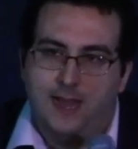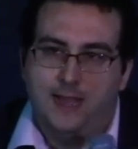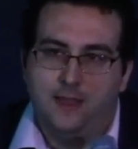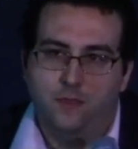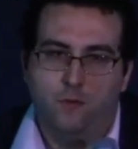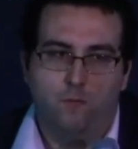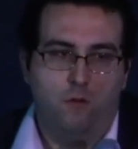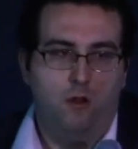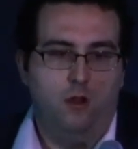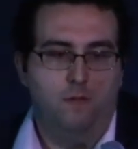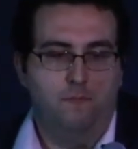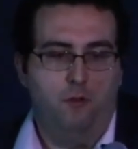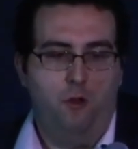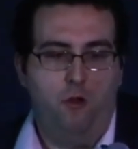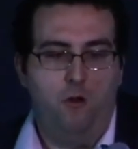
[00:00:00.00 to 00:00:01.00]
on the wrong
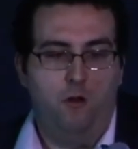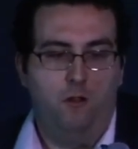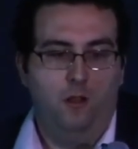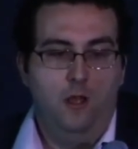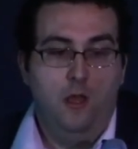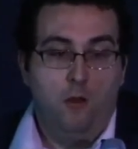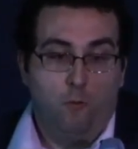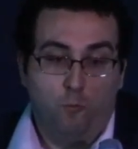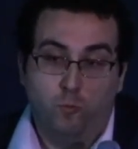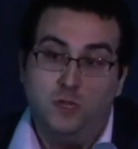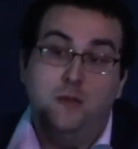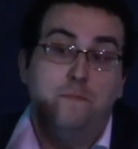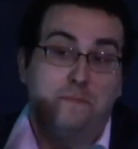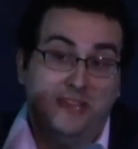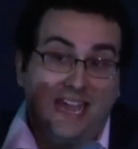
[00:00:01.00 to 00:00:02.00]
ball. Would
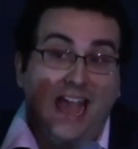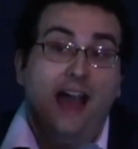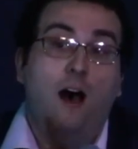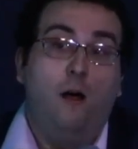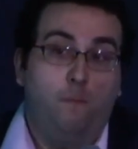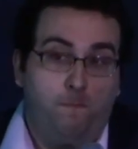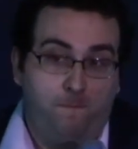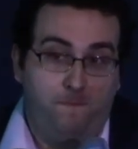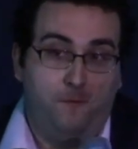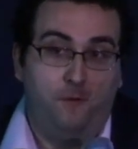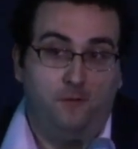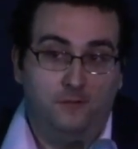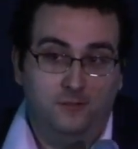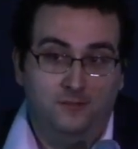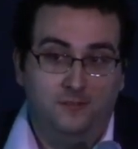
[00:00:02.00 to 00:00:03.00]
it be helpful